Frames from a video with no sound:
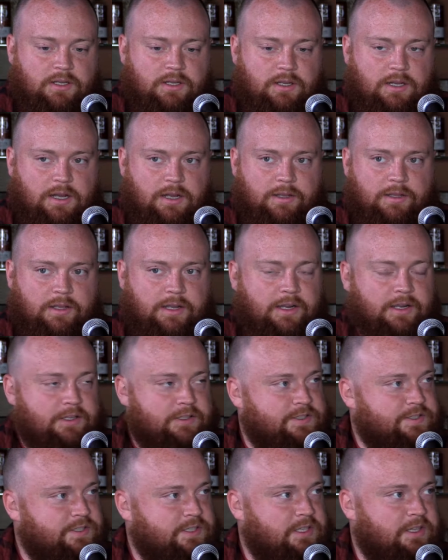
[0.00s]
I
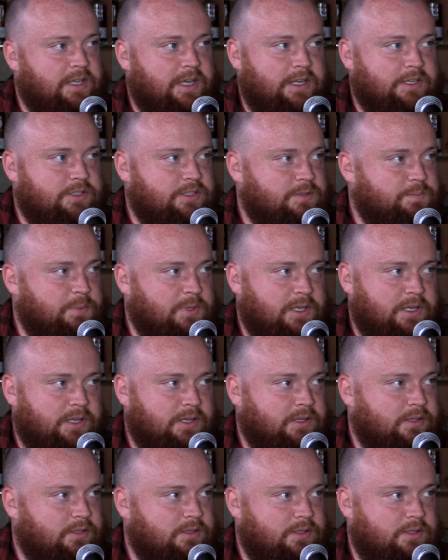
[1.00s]
could see that just
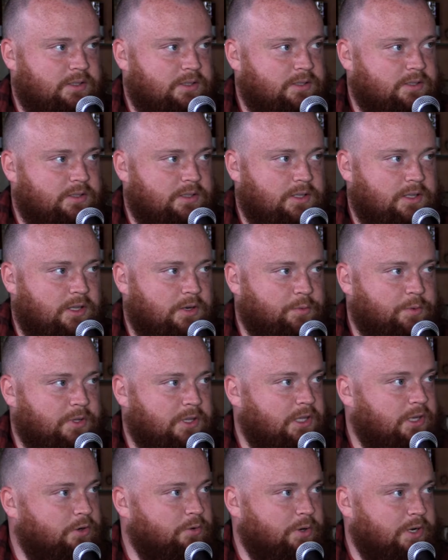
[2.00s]
being a
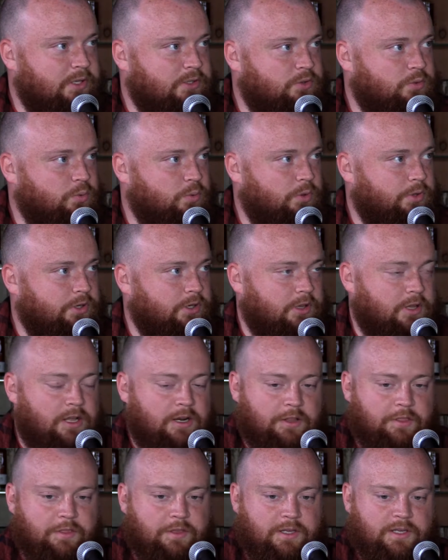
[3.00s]
really great tool in a
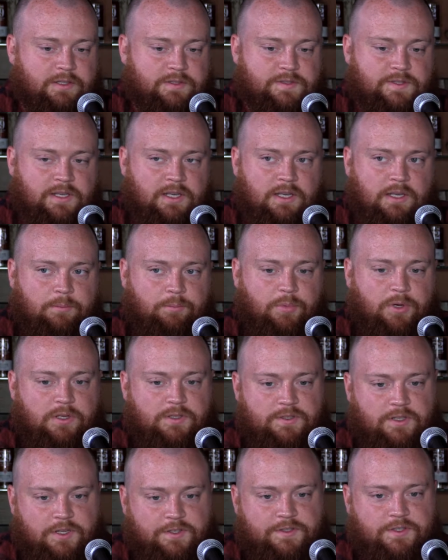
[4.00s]
lot of things. But
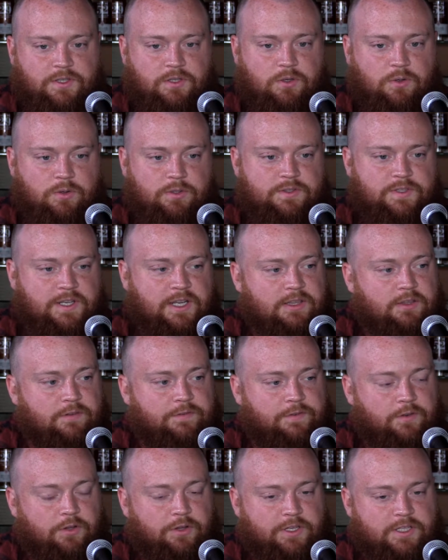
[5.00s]
it's also, to get the full